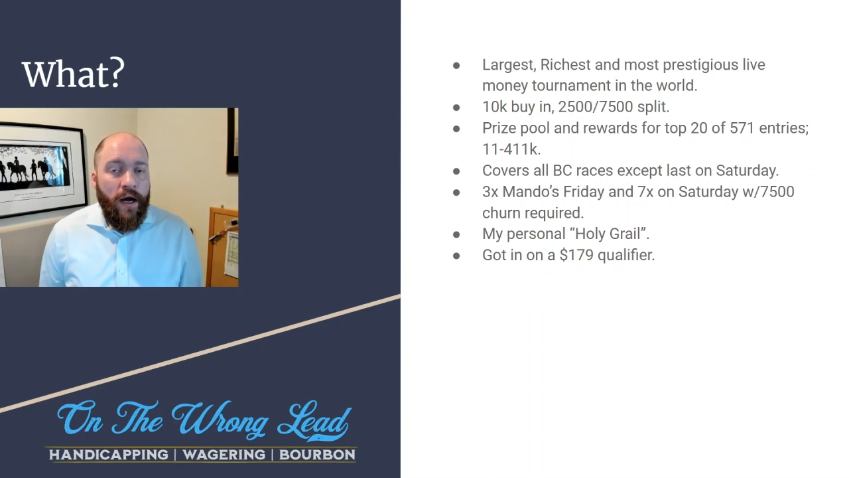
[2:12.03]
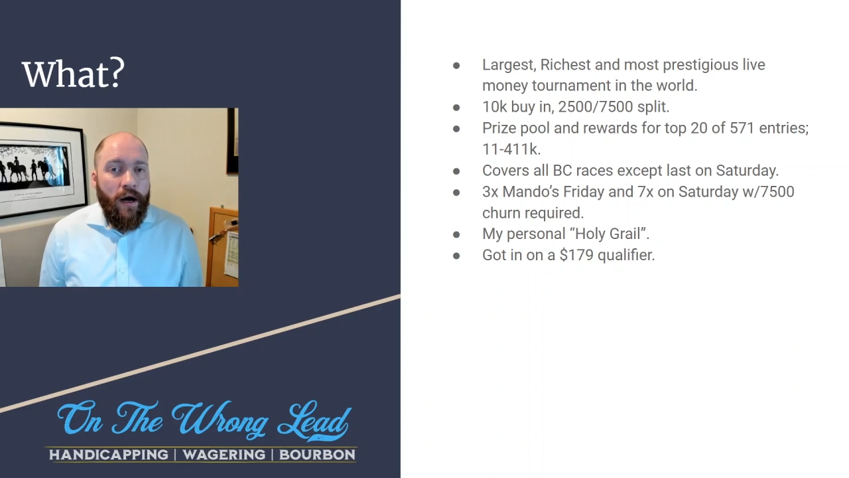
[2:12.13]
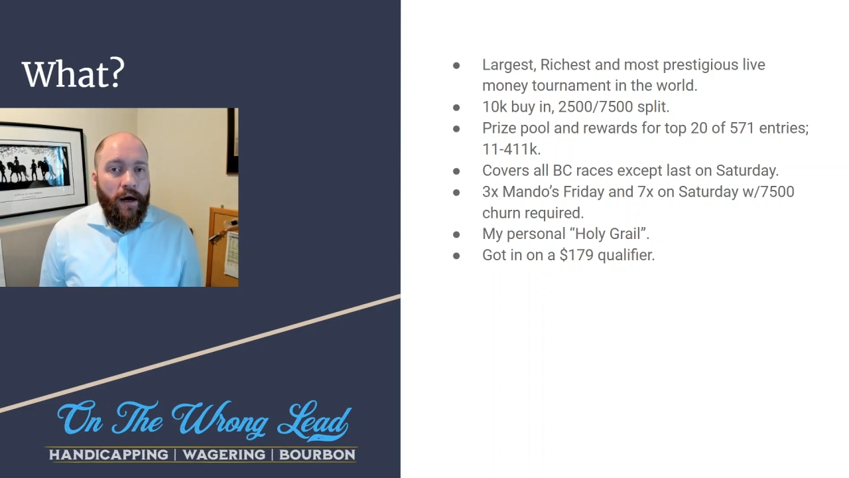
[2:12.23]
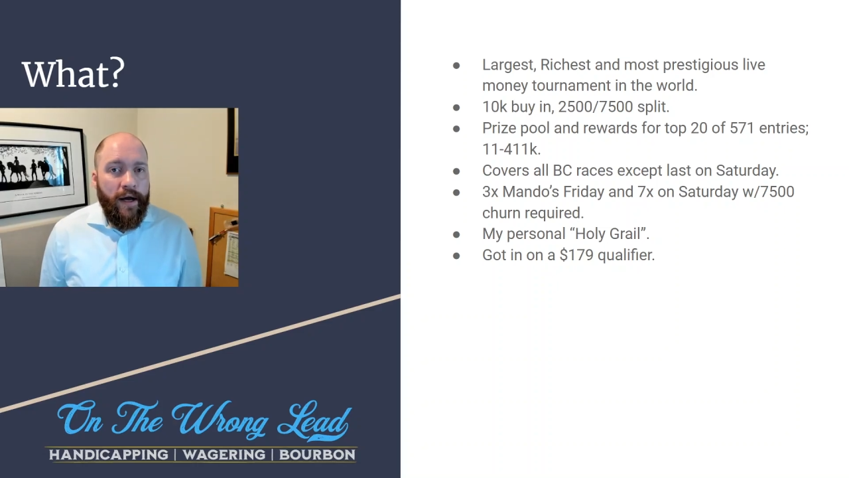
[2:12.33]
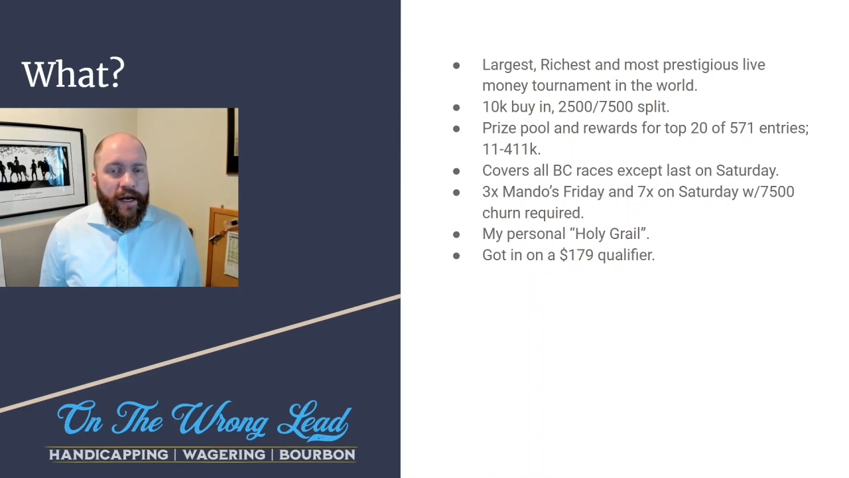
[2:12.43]

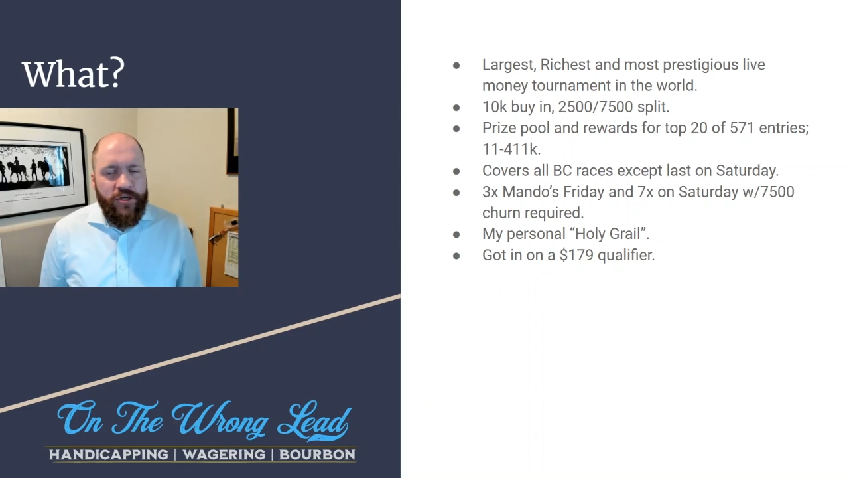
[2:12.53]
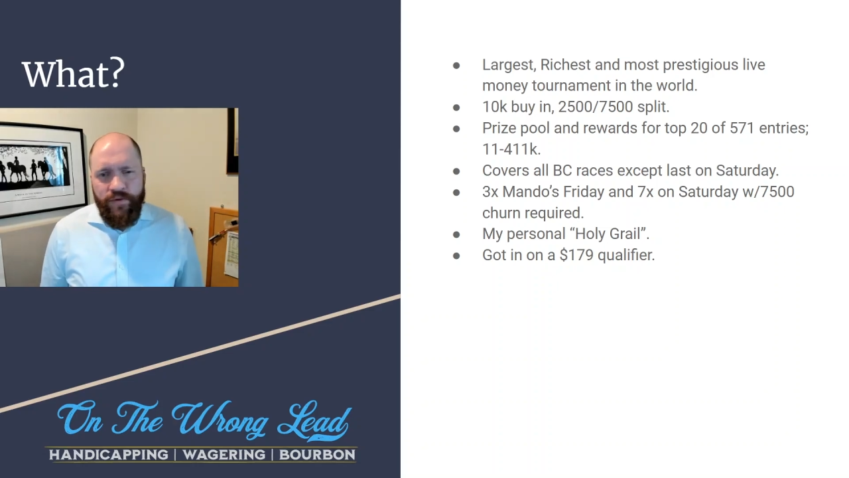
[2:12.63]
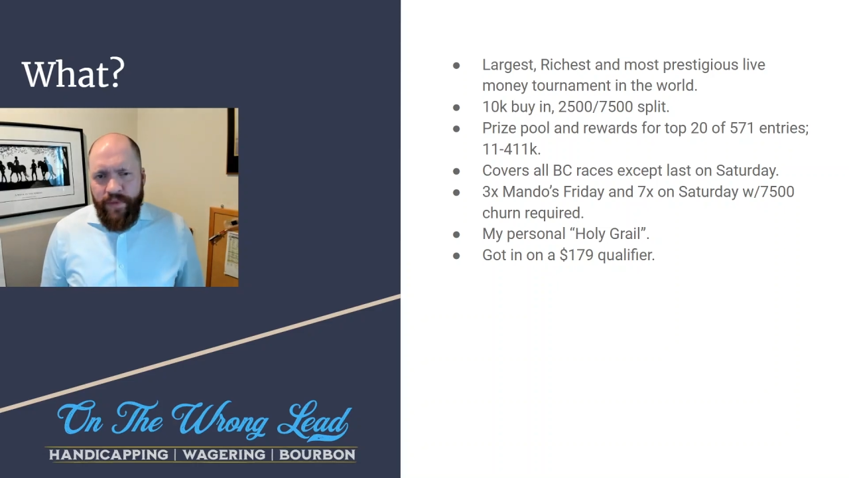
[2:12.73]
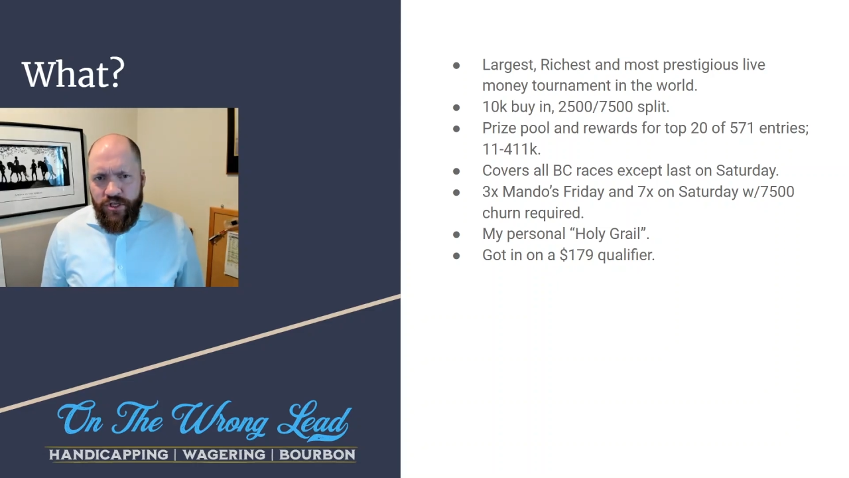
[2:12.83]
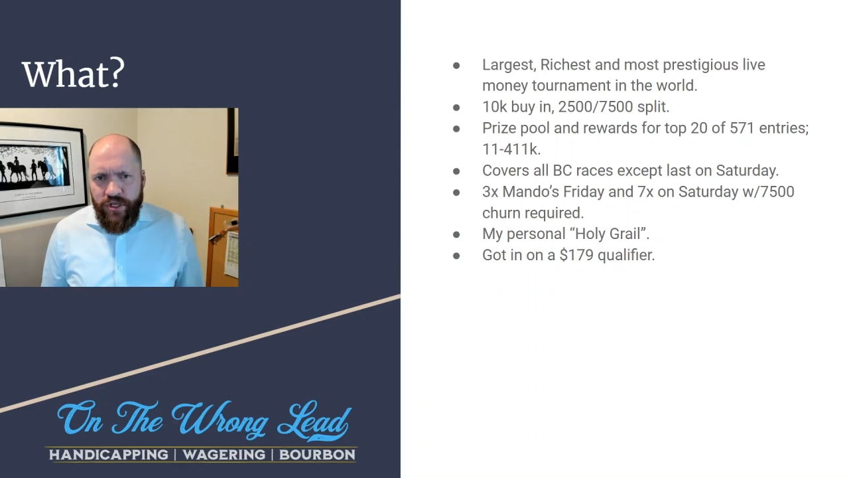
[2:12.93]
Uh, and I
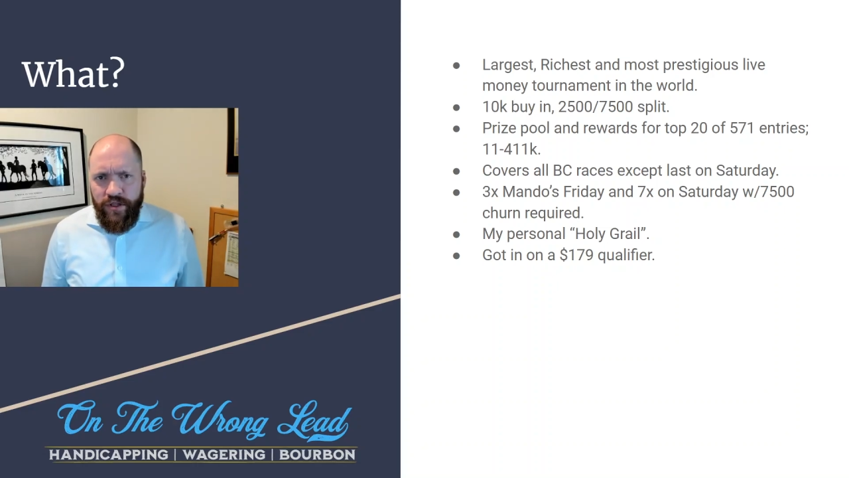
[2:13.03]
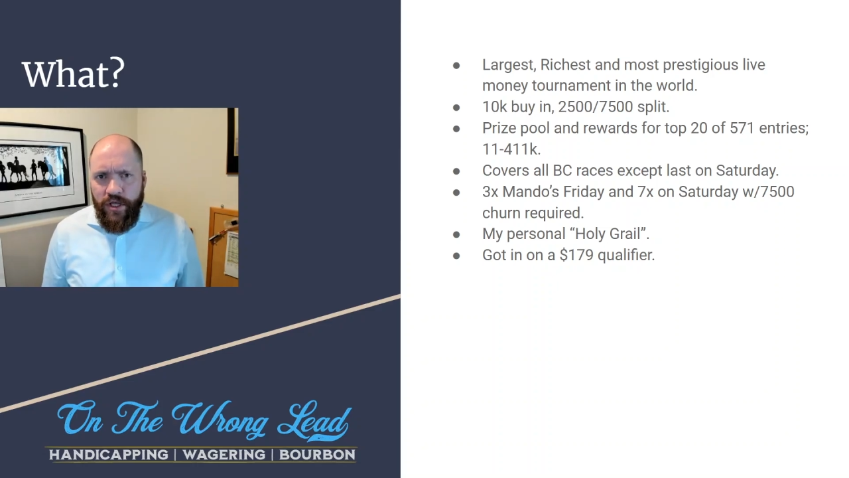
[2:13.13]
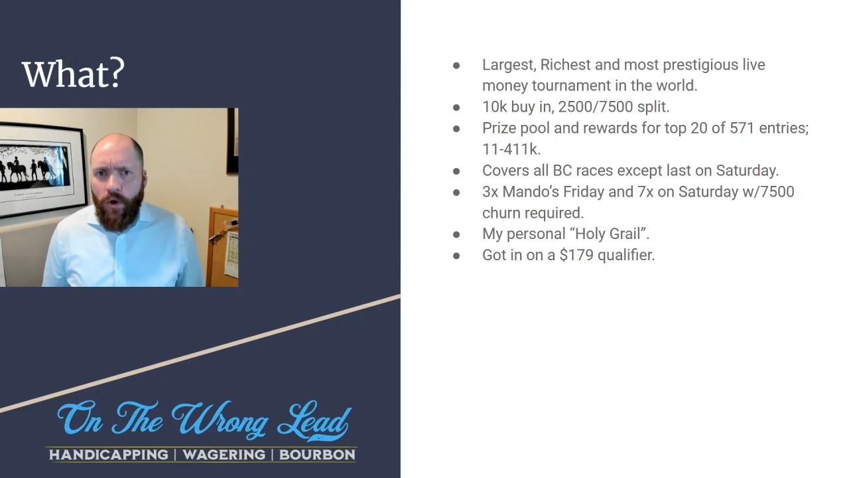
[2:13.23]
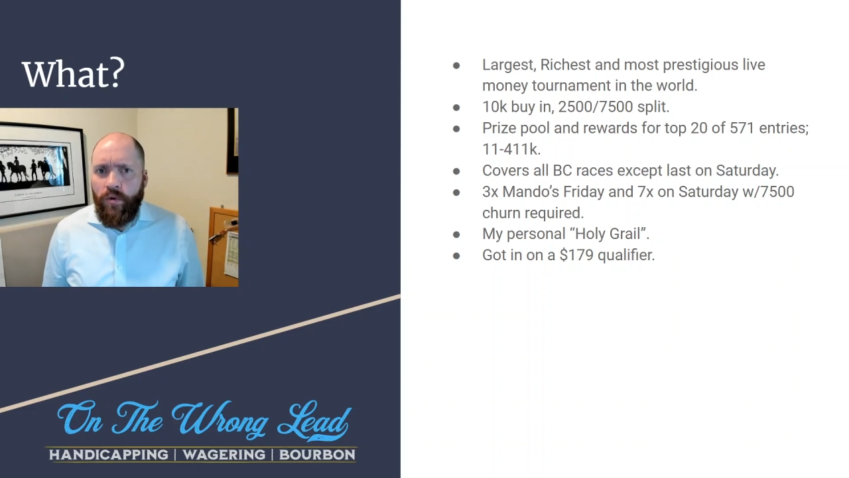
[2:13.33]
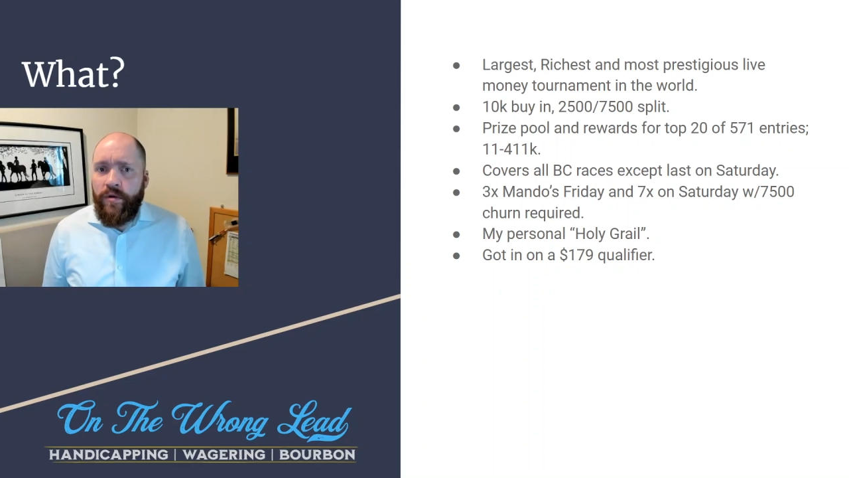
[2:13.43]
should mention
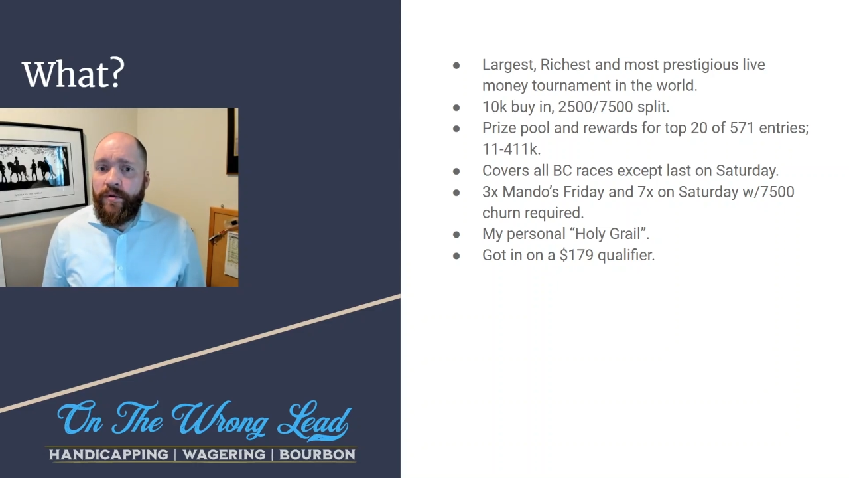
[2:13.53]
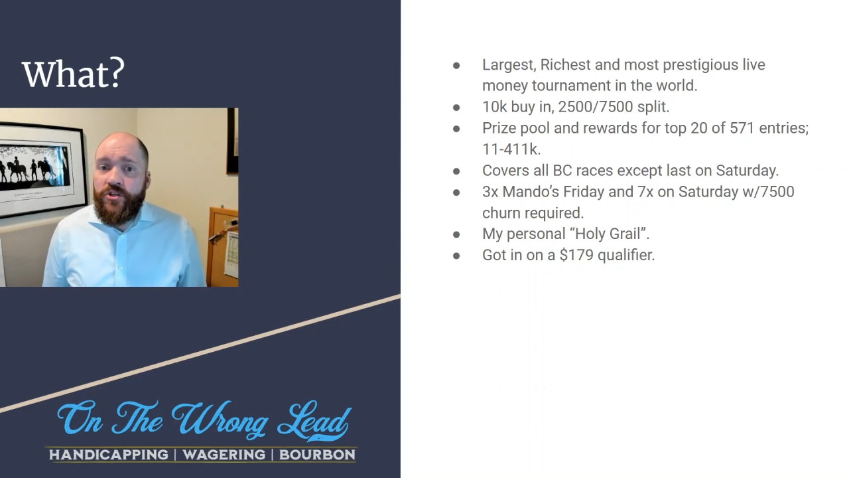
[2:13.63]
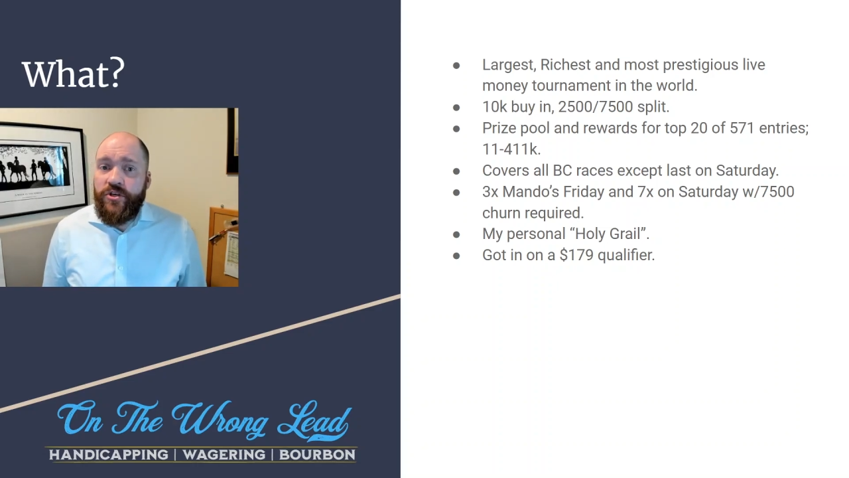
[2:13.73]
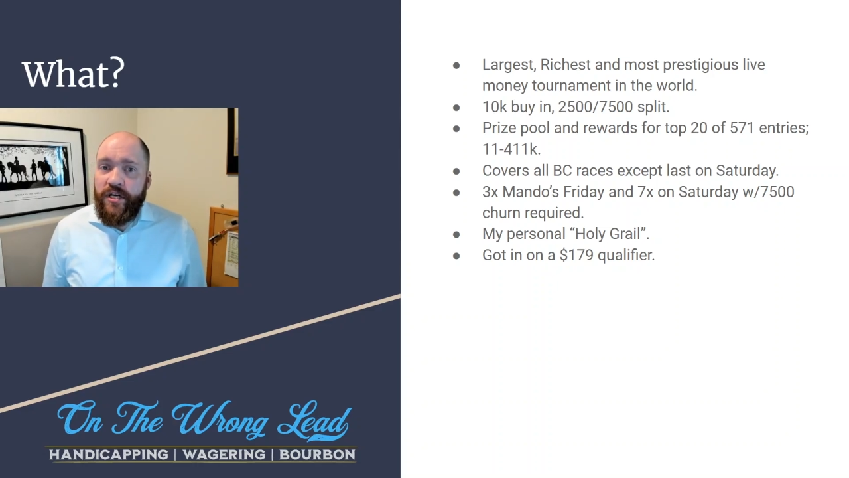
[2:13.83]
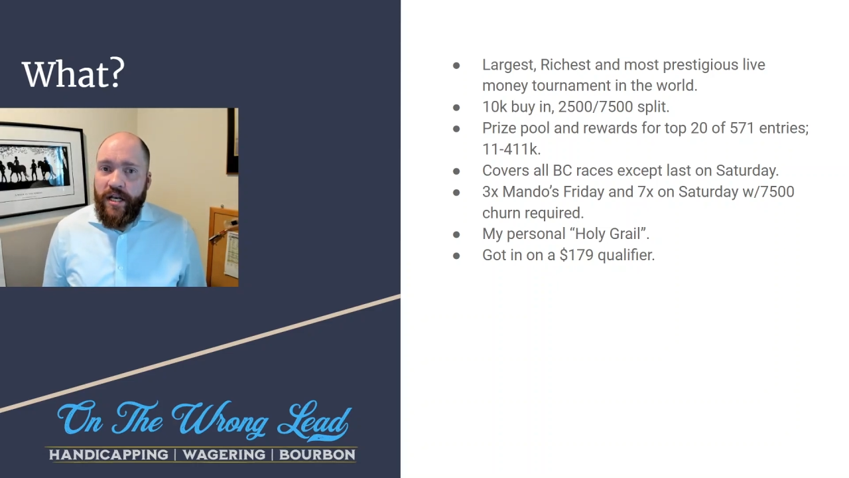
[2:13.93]
the only
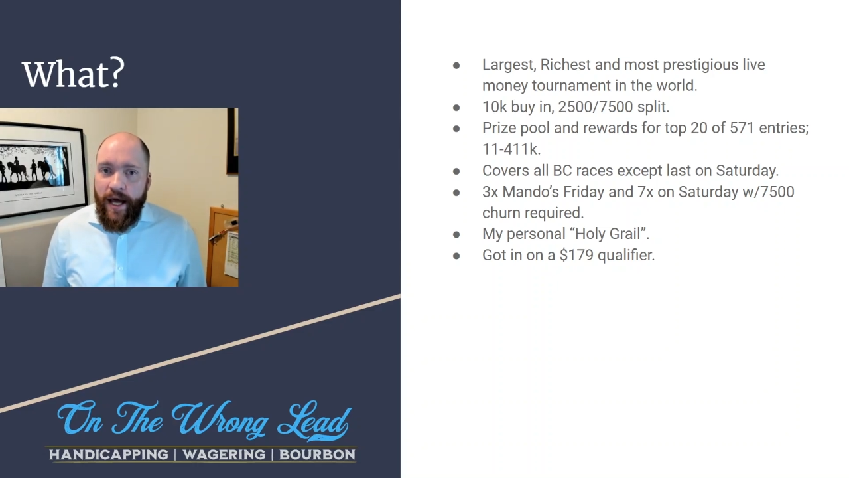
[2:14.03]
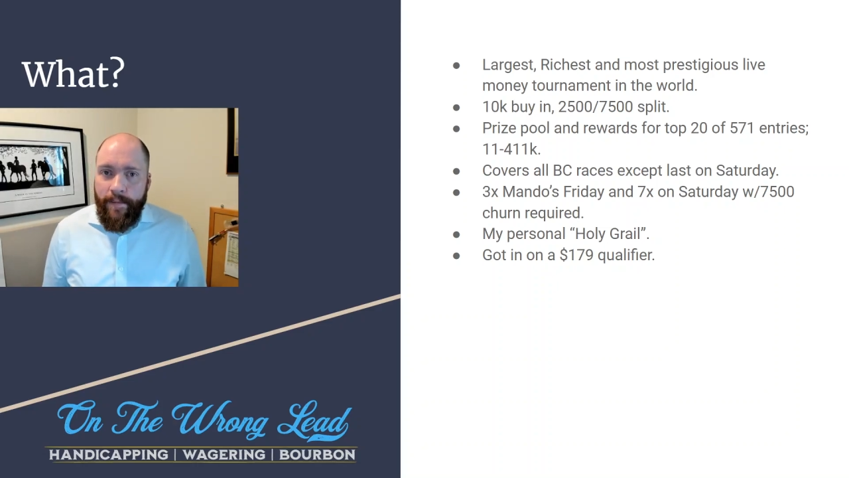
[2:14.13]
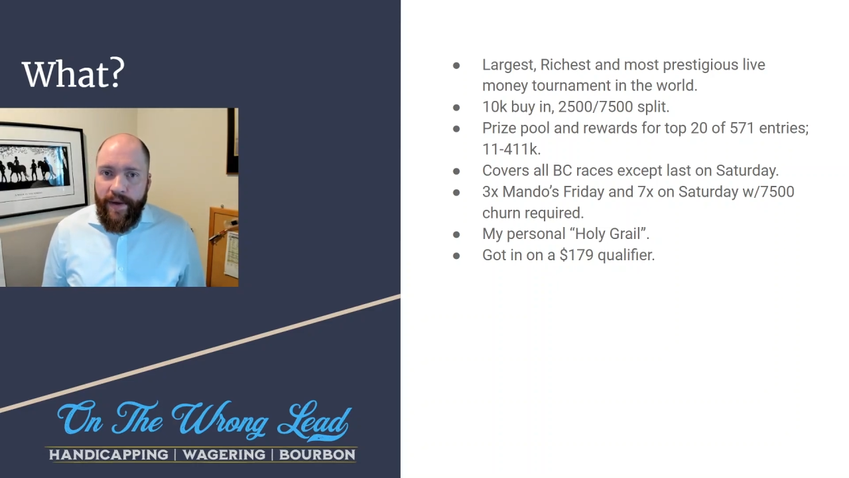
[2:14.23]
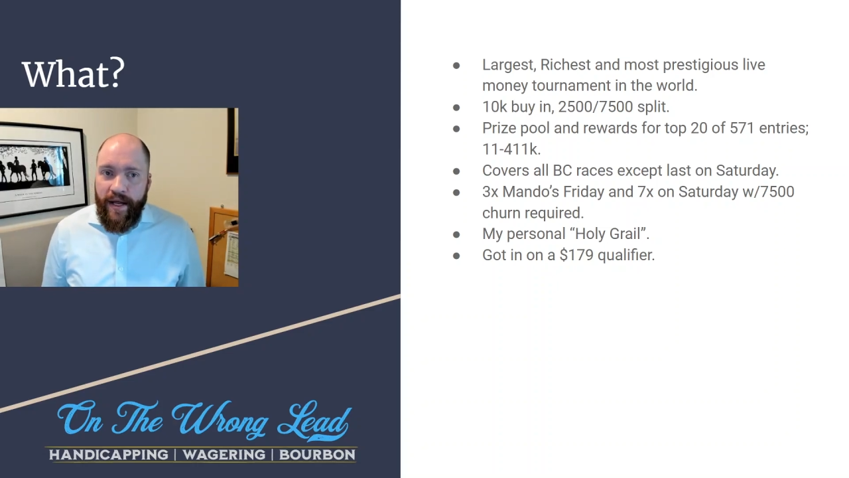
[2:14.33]
race you cannot